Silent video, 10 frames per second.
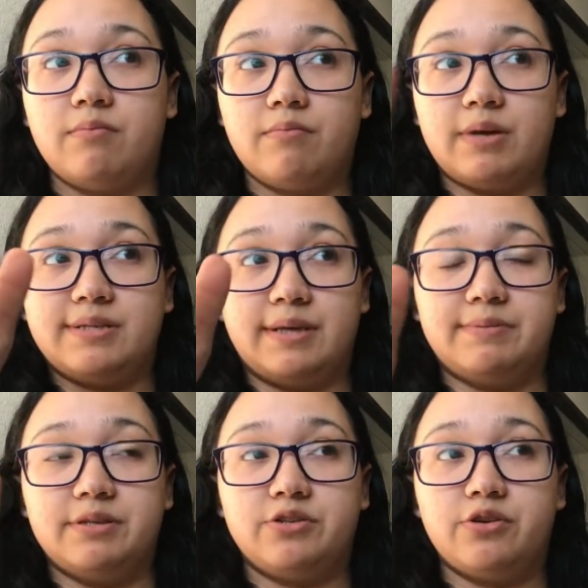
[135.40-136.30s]
my
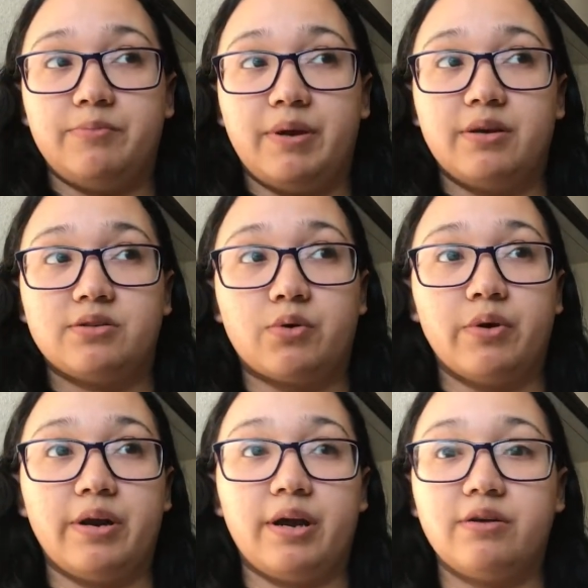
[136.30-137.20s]
stepsister being
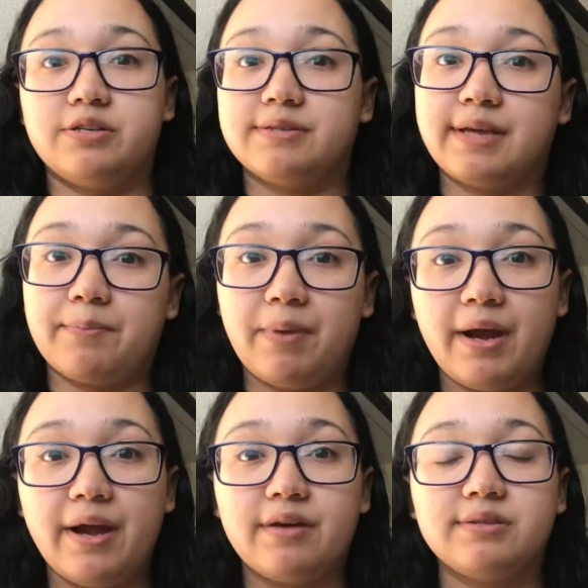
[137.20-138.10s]
escorted out and she's like,
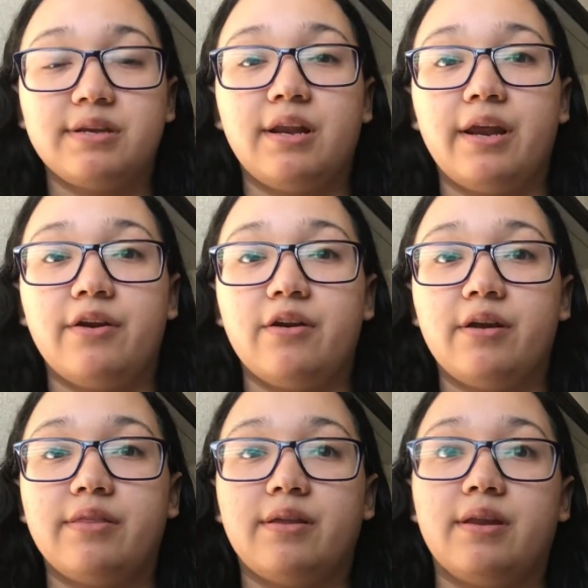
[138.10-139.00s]
bye, I'll see you later.
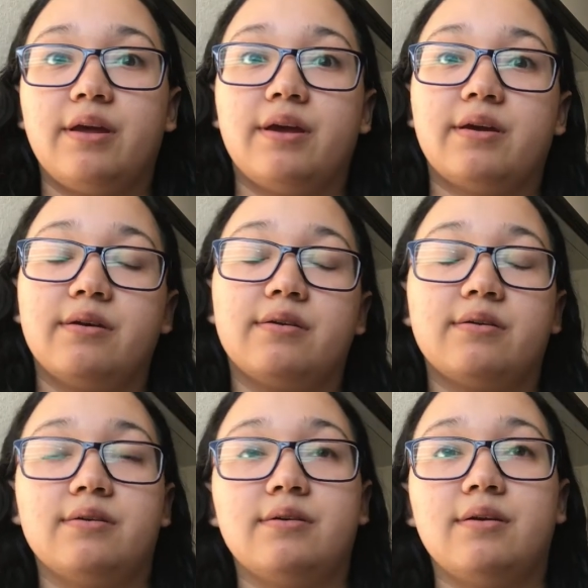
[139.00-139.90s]
And then like
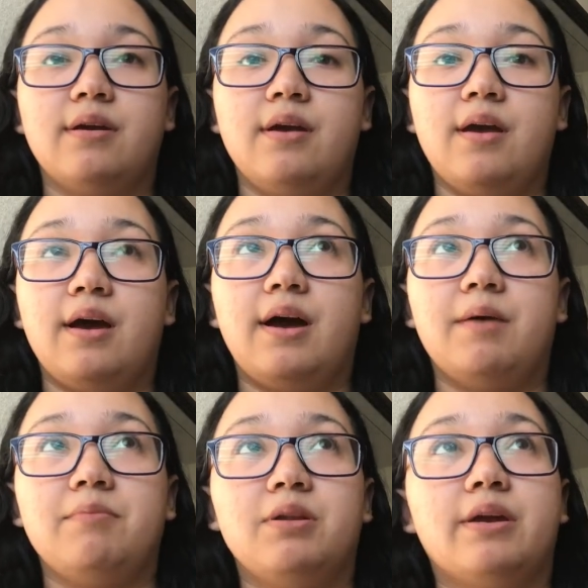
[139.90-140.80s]

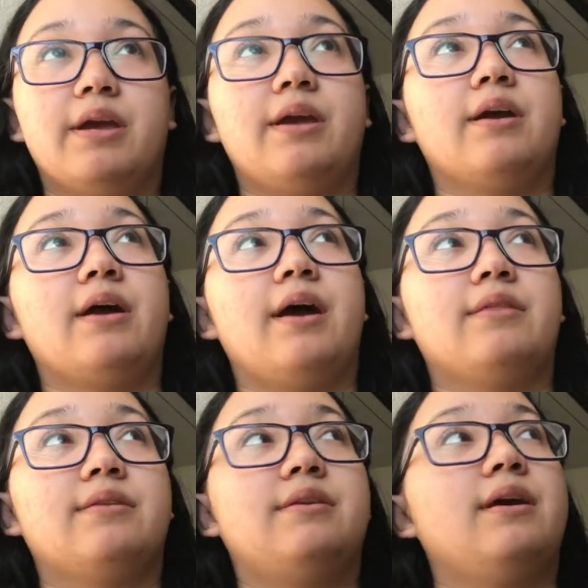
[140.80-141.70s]
I'm looking
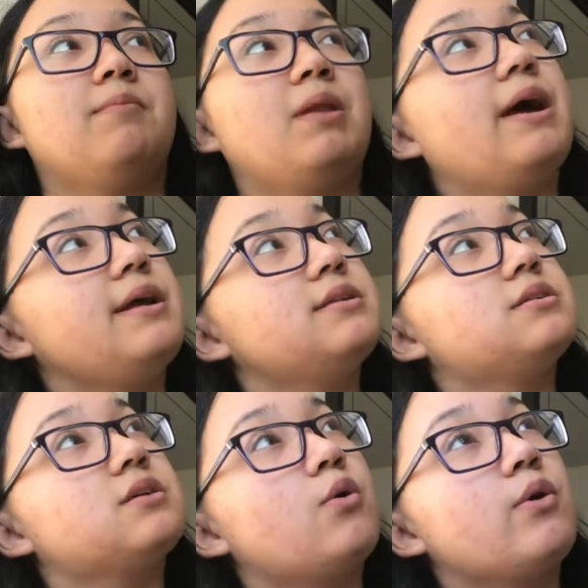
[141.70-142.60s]
at the damn
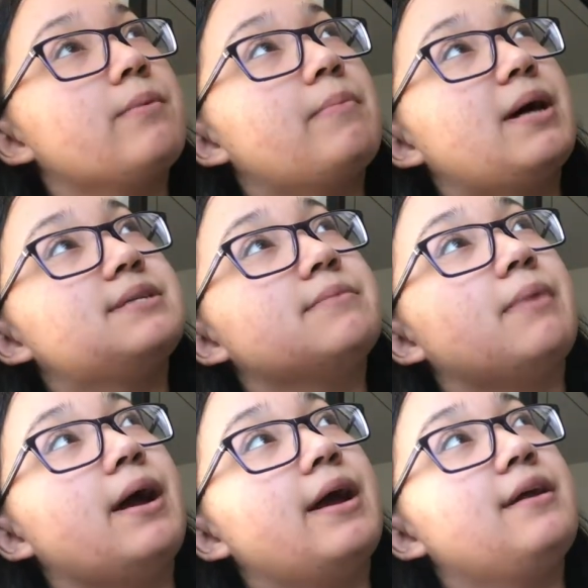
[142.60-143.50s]
lights going passing
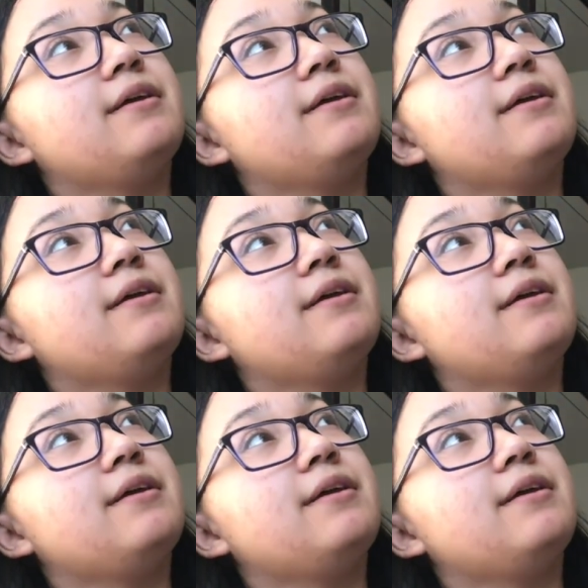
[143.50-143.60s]
by